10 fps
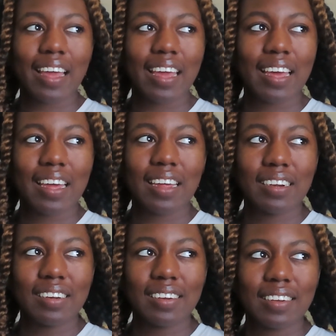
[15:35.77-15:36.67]

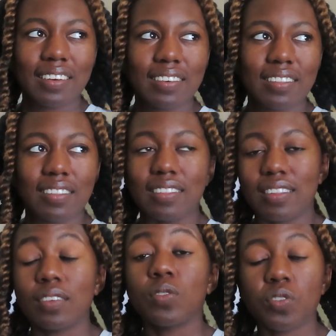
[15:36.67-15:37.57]
And
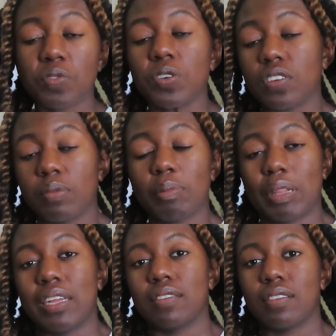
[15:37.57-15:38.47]
this was the first time my
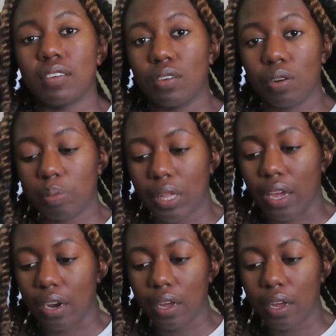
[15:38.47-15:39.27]
plans didn't go to plan.